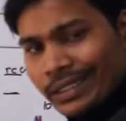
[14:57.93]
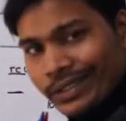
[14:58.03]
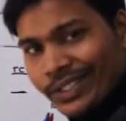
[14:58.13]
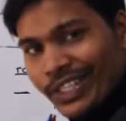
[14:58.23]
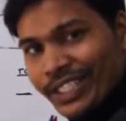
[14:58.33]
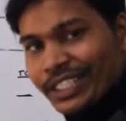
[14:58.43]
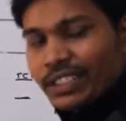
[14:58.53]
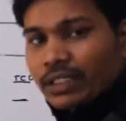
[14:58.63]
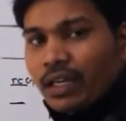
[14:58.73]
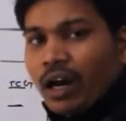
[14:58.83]

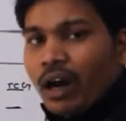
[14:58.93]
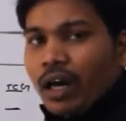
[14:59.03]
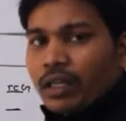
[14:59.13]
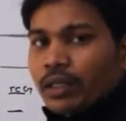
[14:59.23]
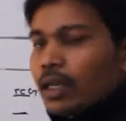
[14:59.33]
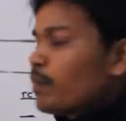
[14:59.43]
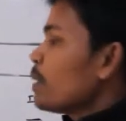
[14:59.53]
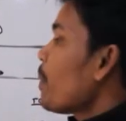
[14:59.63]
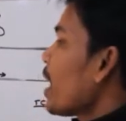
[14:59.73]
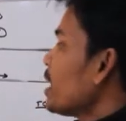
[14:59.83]
creating or
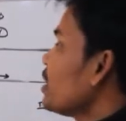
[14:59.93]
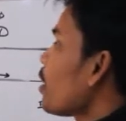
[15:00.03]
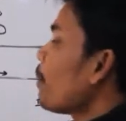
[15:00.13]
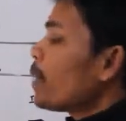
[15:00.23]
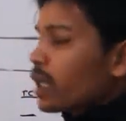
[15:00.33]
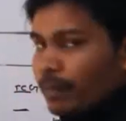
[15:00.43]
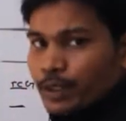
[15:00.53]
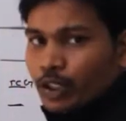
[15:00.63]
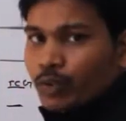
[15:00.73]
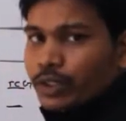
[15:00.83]
amplifying number of
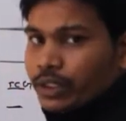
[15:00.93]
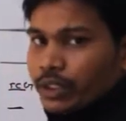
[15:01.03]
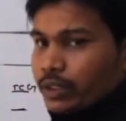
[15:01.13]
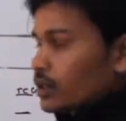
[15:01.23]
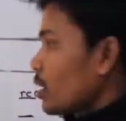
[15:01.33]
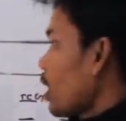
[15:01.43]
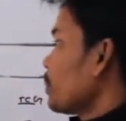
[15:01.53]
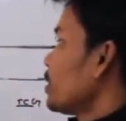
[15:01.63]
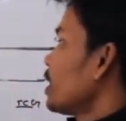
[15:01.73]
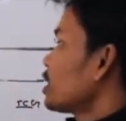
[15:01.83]
sequences of that